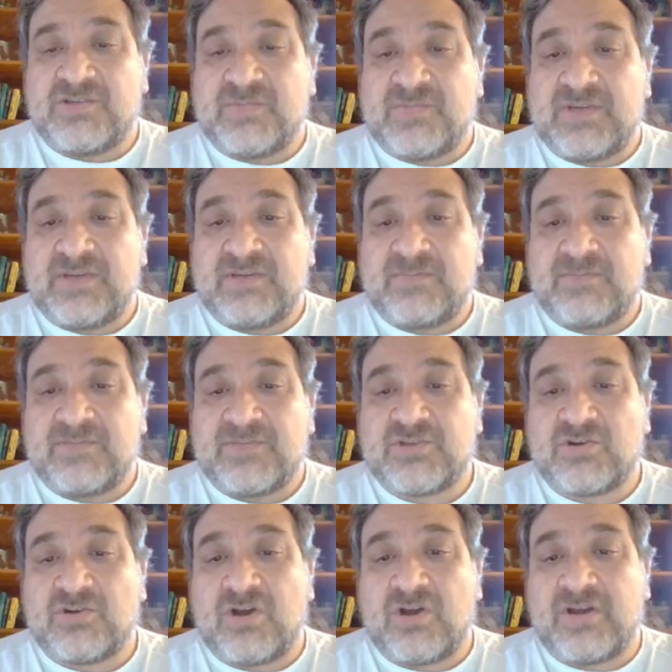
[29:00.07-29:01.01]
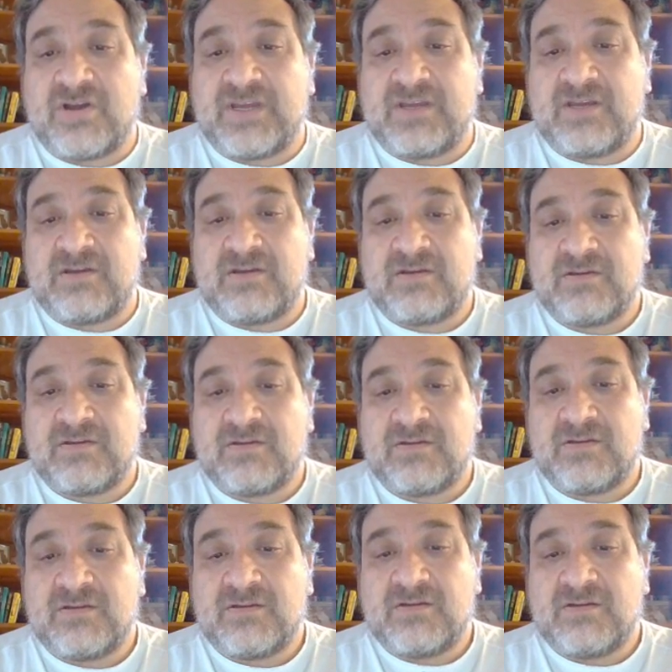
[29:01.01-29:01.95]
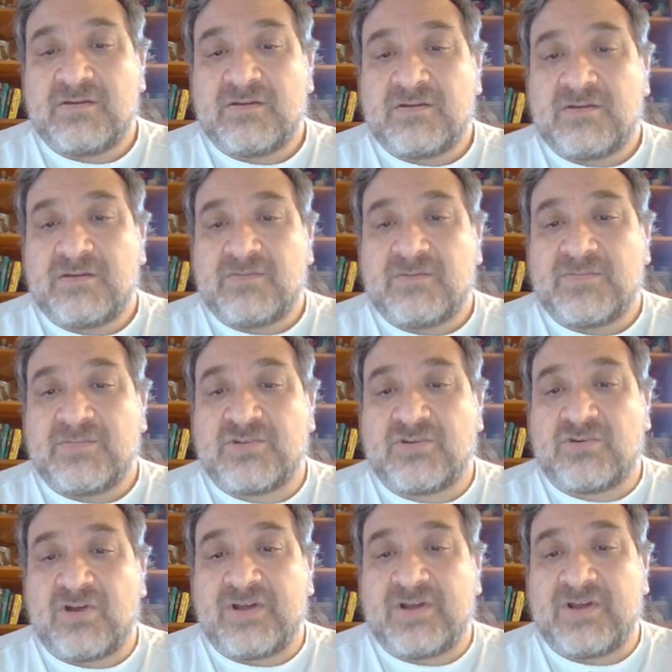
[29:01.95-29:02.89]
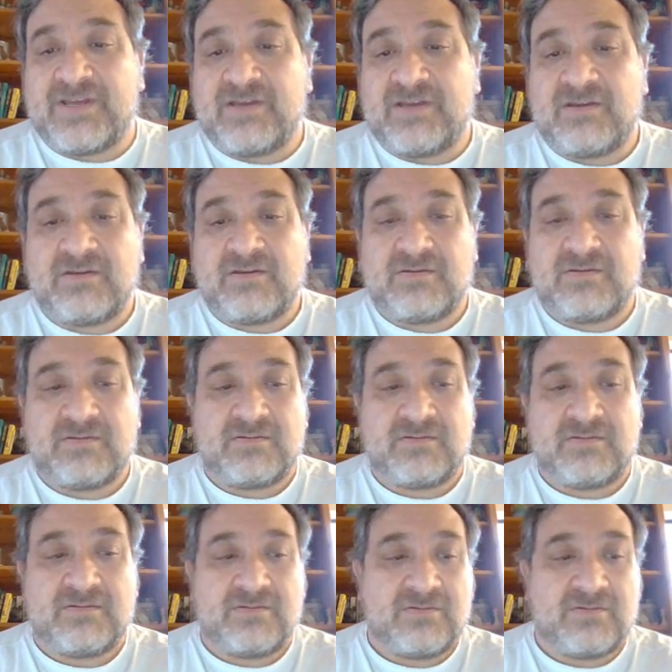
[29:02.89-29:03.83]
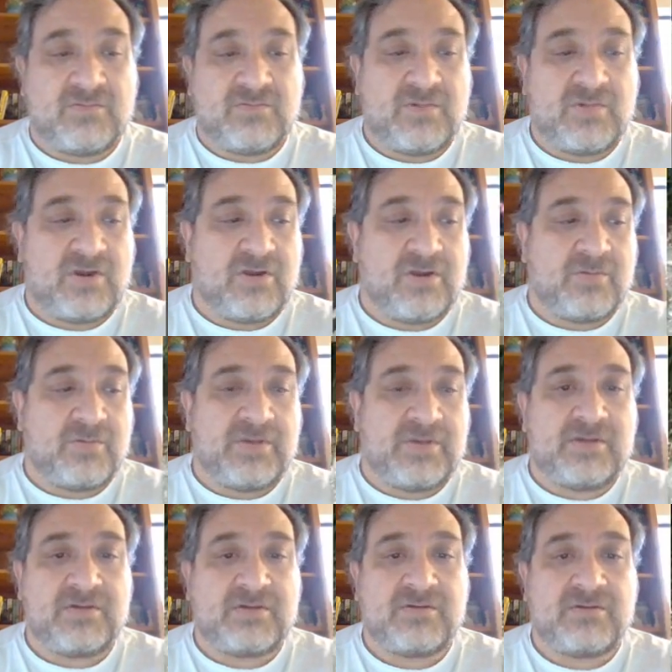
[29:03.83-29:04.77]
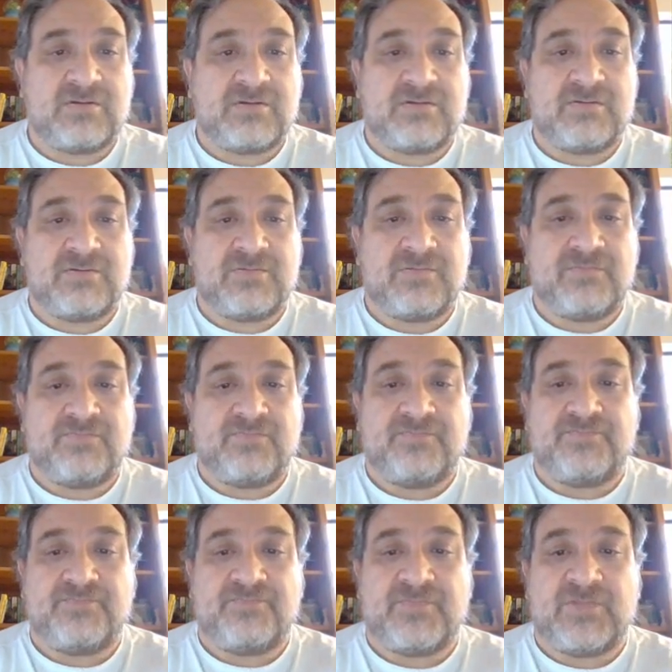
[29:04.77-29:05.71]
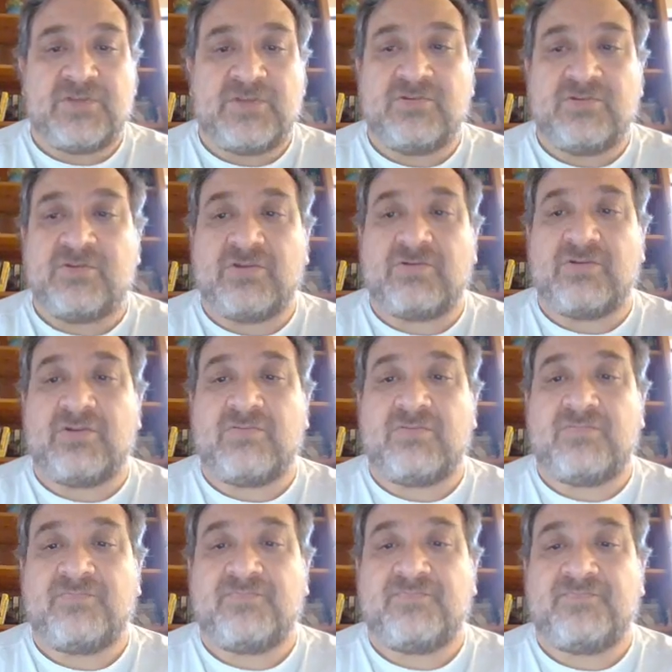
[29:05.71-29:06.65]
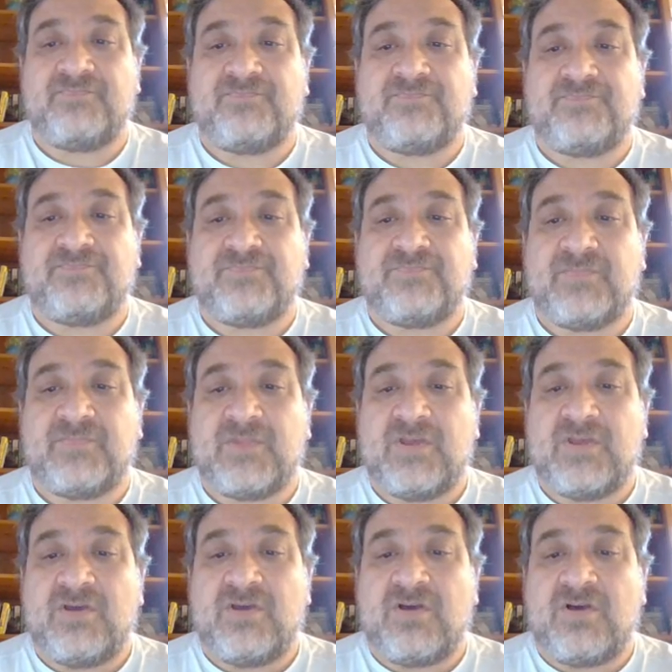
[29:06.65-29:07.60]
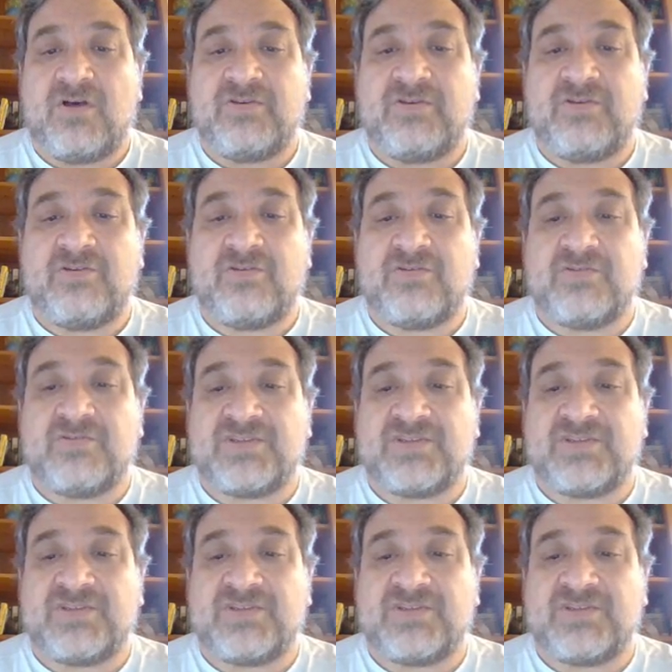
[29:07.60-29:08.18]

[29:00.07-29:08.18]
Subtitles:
me, Mr. Doggy. Mr. Doggy, where are we? You don't know? All you know is